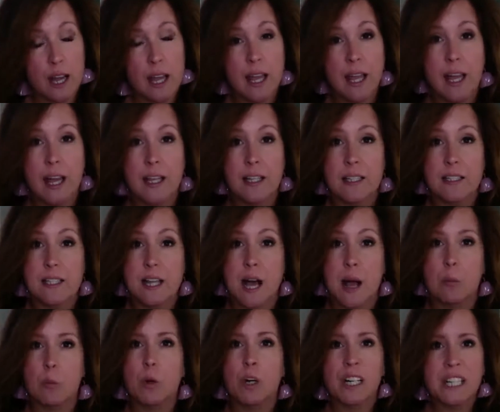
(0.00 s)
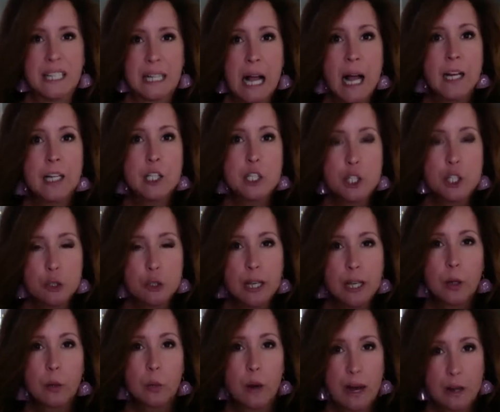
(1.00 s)
and we're going to kind of do like
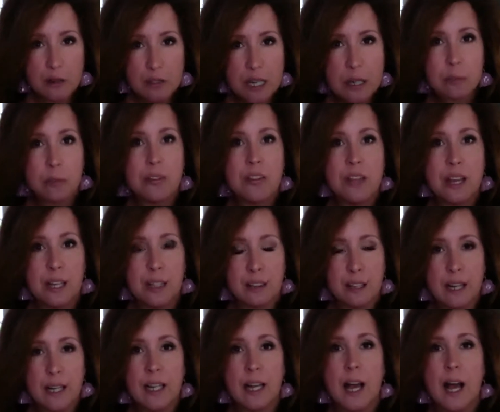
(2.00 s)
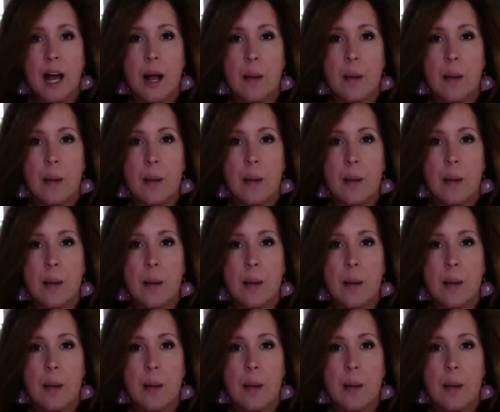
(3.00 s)
a roundtable thing. Like